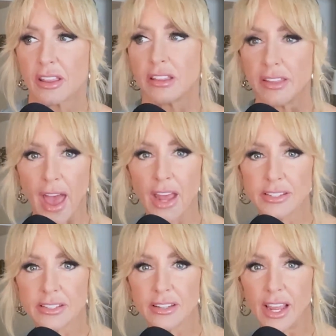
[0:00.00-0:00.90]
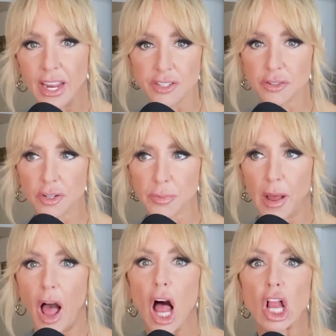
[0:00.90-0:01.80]
That age group
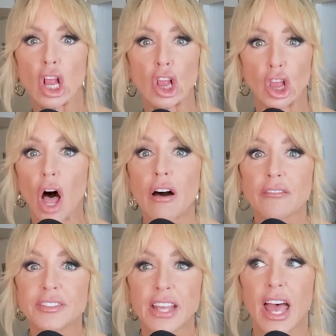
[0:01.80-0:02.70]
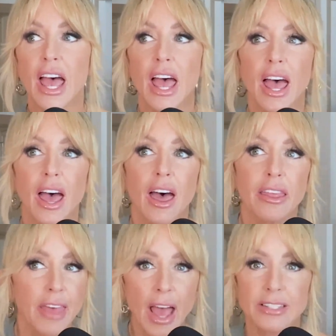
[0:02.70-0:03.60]
loves
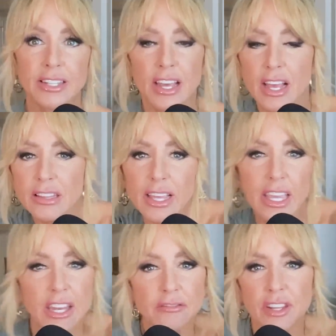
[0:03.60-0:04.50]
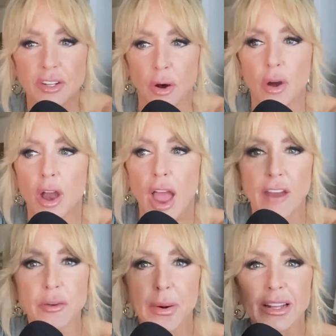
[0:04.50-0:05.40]
that, like, in, you know,
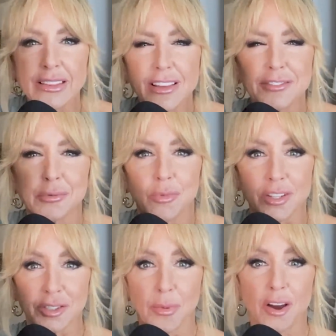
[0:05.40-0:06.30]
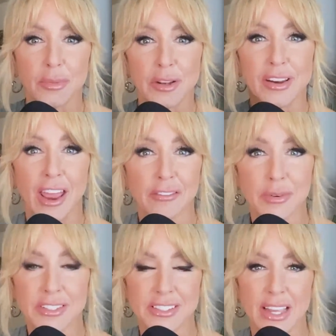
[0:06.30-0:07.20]
everybody lives in one small community,
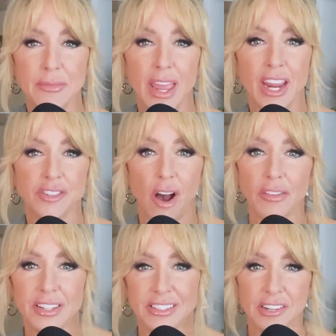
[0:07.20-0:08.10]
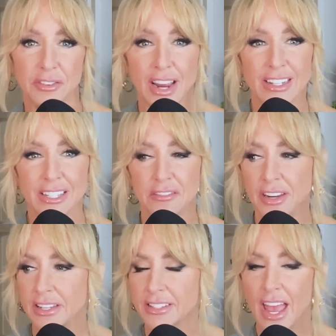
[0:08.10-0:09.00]
everyone's the same age, all these different
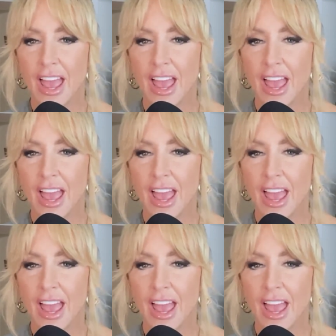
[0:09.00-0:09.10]
activities.